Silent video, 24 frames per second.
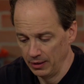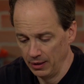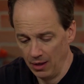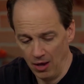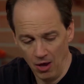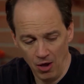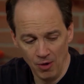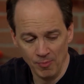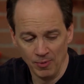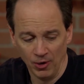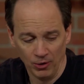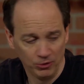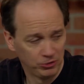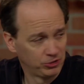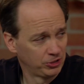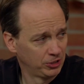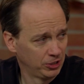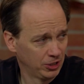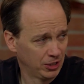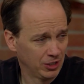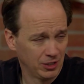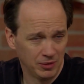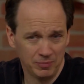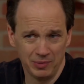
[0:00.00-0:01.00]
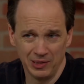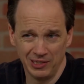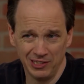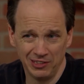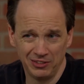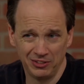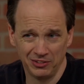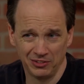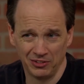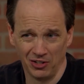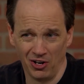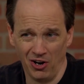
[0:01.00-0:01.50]
Almost, but
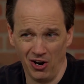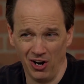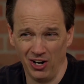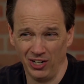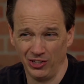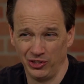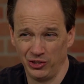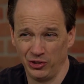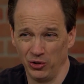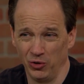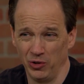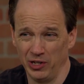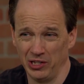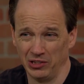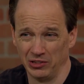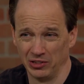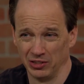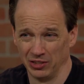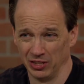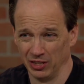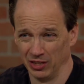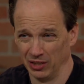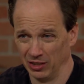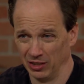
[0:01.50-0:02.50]
this is a hard choice.